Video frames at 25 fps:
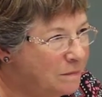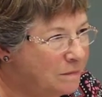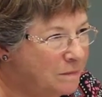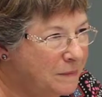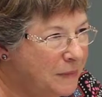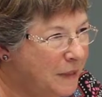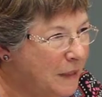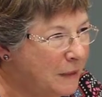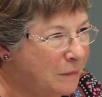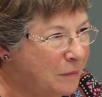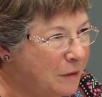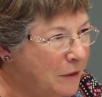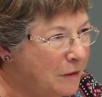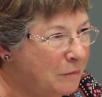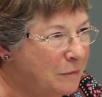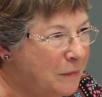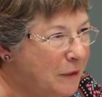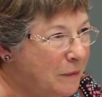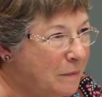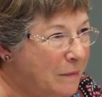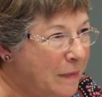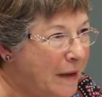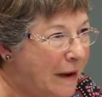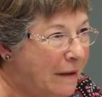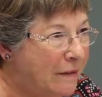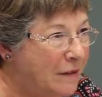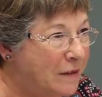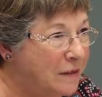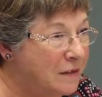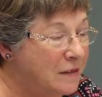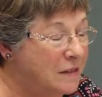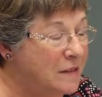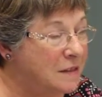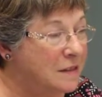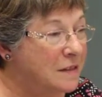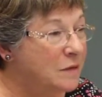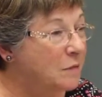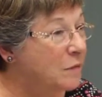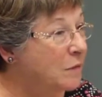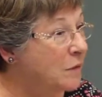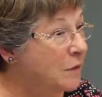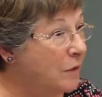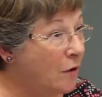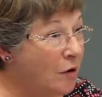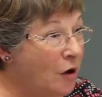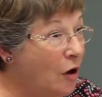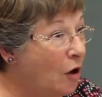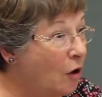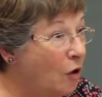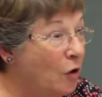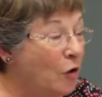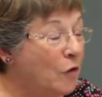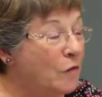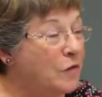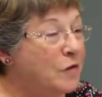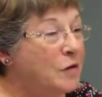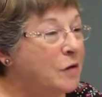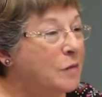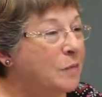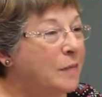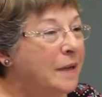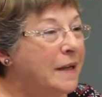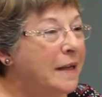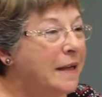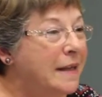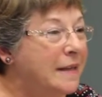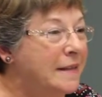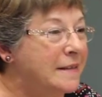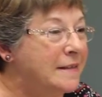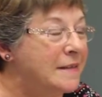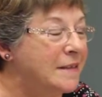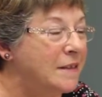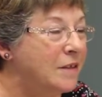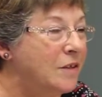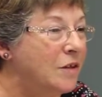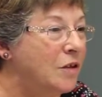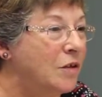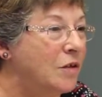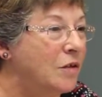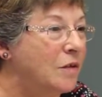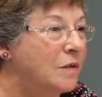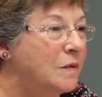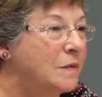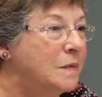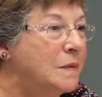people have been buried because we were all over the place, you know.